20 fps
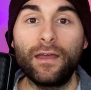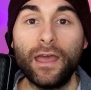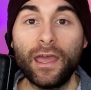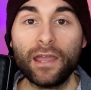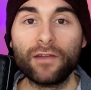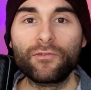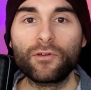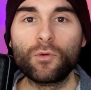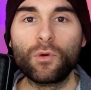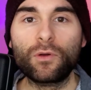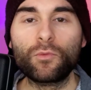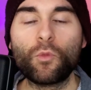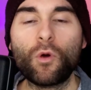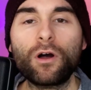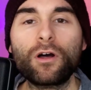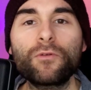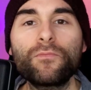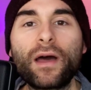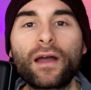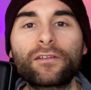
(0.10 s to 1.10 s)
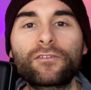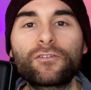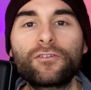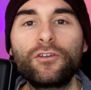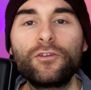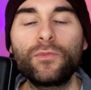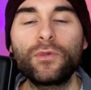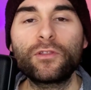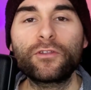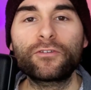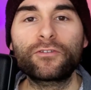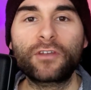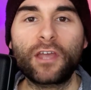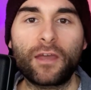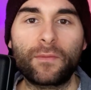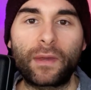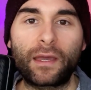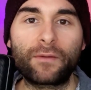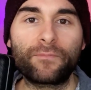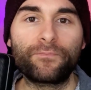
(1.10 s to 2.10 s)
Hey everyone, welcome back to Cumulus
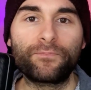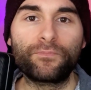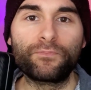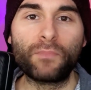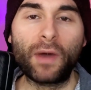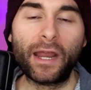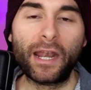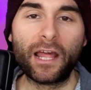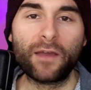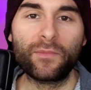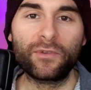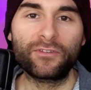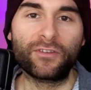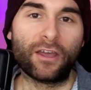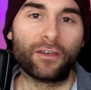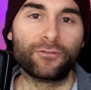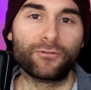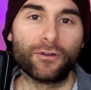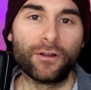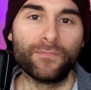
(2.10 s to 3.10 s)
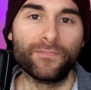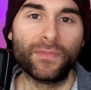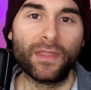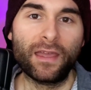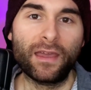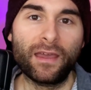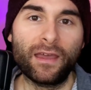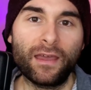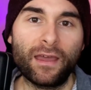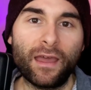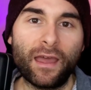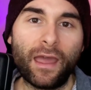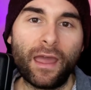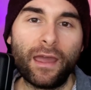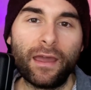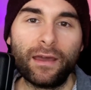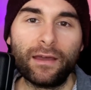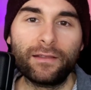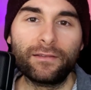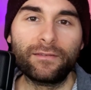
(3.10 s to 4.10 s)
Gaming. My name is Extra,
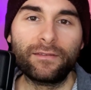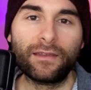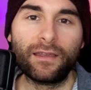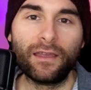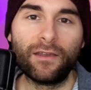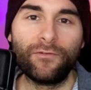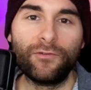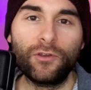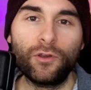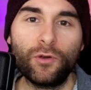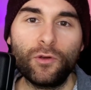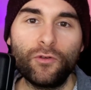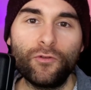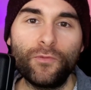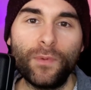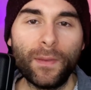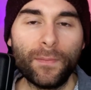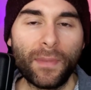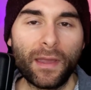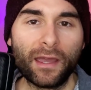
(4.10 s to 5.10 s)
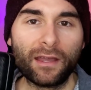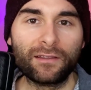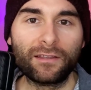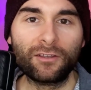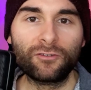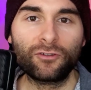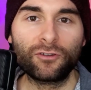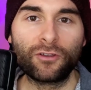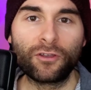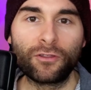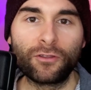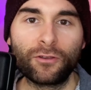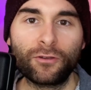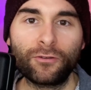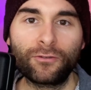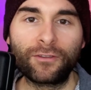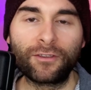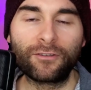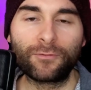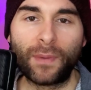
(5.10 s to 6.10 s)
and if you've been paying attention to the
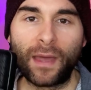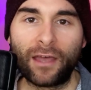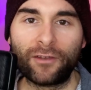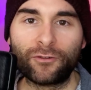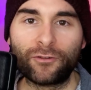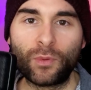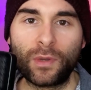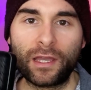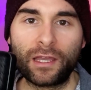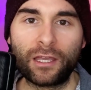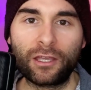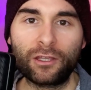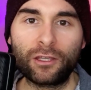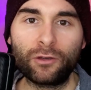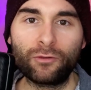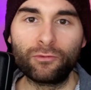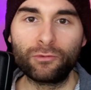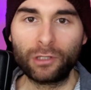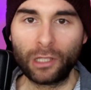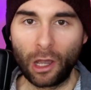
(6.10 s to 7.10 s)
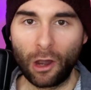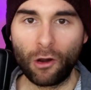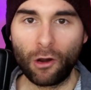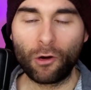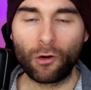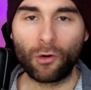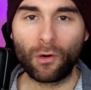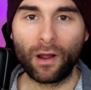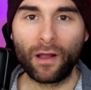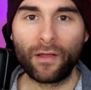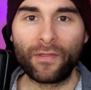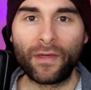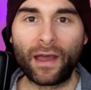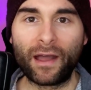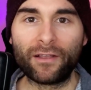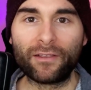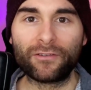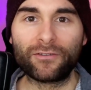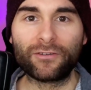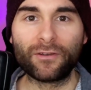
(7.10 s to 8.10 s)
news this past week, you know
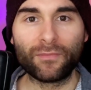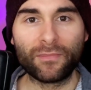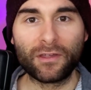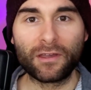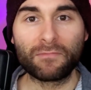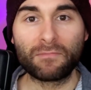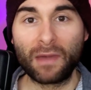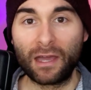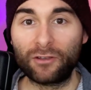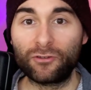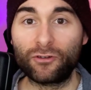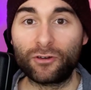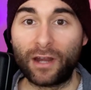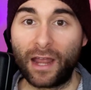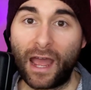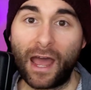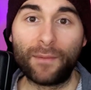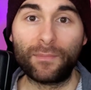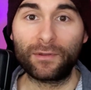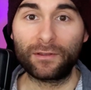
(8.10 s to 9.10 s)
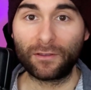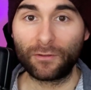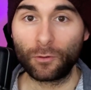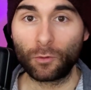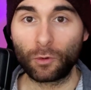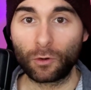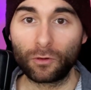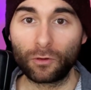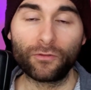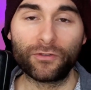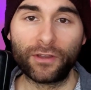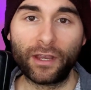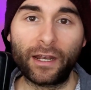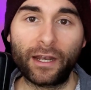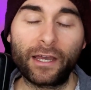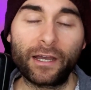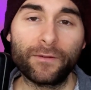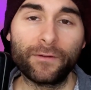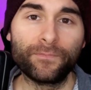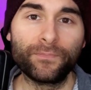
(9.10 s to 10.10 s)
that something major happened in the world of
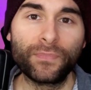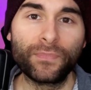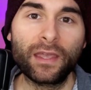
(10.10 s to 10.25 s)
Stadia.